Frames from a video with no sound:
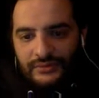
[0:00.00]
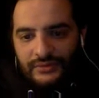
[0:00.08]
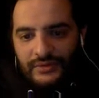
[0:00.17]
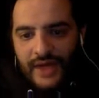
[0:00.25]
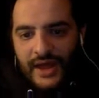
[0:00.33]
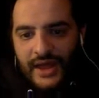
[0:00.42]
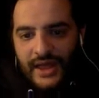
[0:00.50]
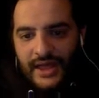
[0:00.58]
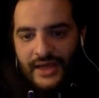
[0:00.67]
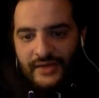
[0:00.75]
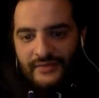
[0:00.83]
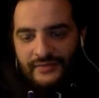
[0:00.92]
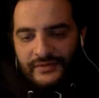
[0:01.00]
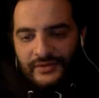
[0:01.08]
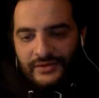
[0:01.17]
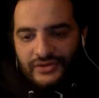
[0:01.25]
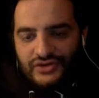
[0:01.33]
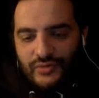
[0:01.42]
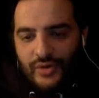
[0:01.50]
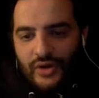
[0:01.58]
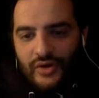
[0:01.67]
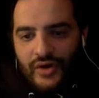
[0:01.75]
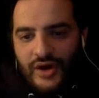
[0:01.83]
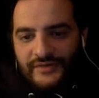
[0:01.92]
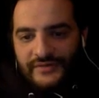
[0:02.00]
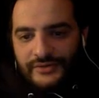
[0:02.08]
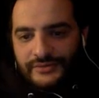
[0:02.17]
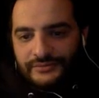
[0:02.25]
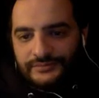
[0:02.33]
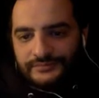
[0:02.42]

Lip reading: got to have Jamal Crawford.